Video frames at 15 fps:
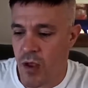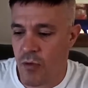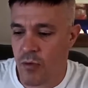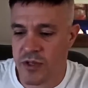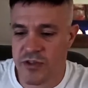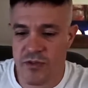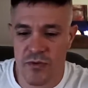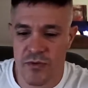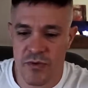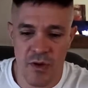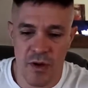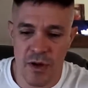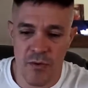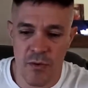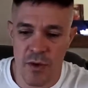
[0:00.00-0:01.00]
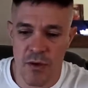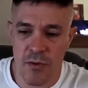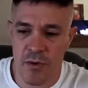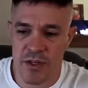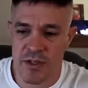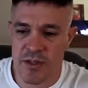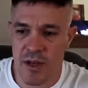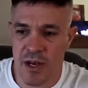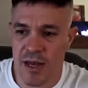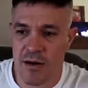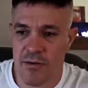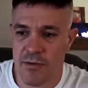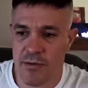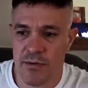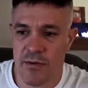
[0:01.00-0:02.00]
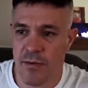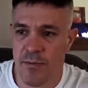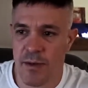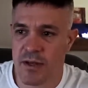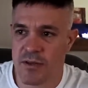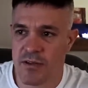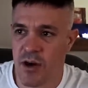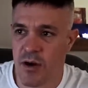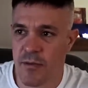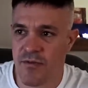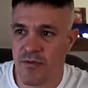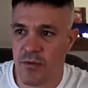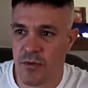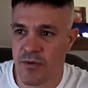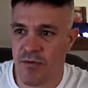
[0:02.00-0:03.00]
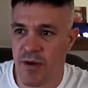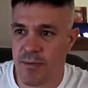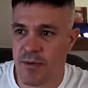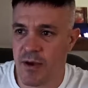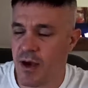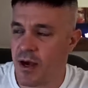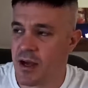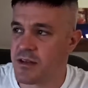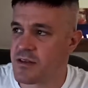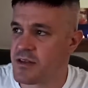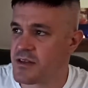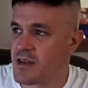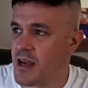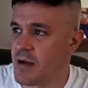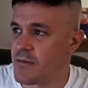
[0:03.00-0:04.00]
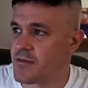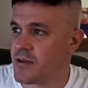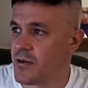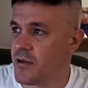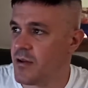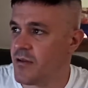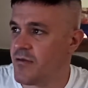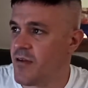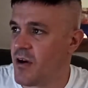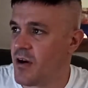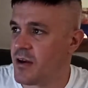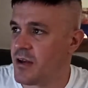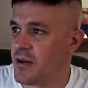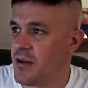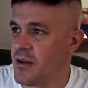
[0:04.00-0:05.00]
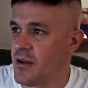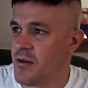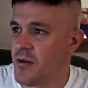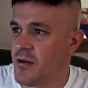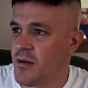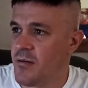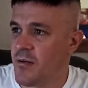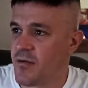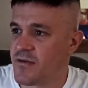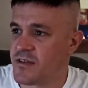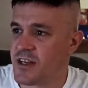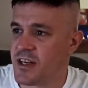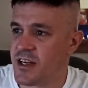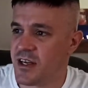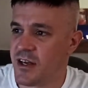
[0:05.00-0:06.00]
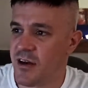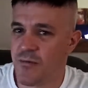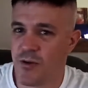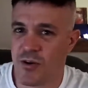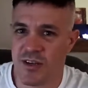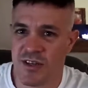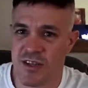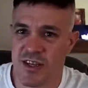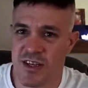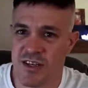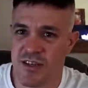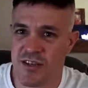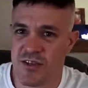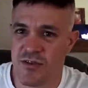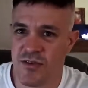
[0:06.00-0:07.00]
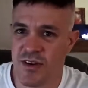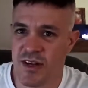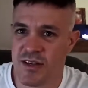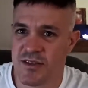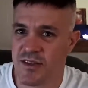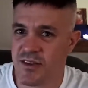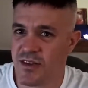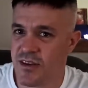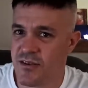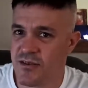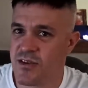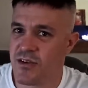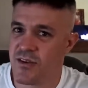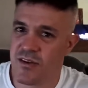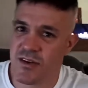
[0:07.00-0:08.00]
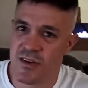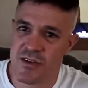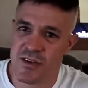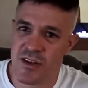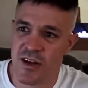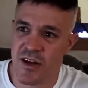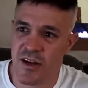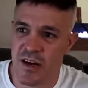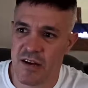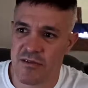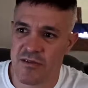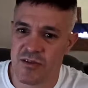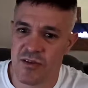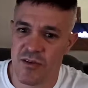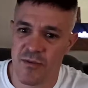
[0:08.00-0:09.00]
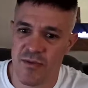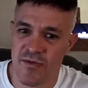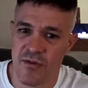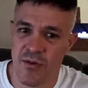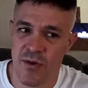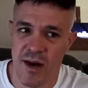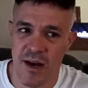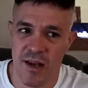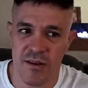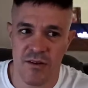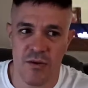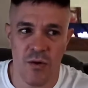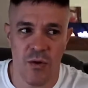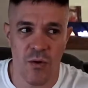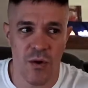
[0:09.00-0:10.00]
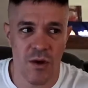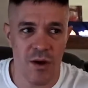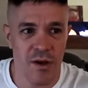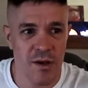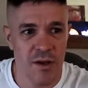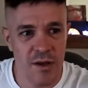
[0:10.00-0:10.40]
which, you know, we always allow a bit of time. If you want to wrap your hands, that's absolutely fine. Obviously, I'm not going to teach it during lesson though, so you need to learn how to do it beforehand, or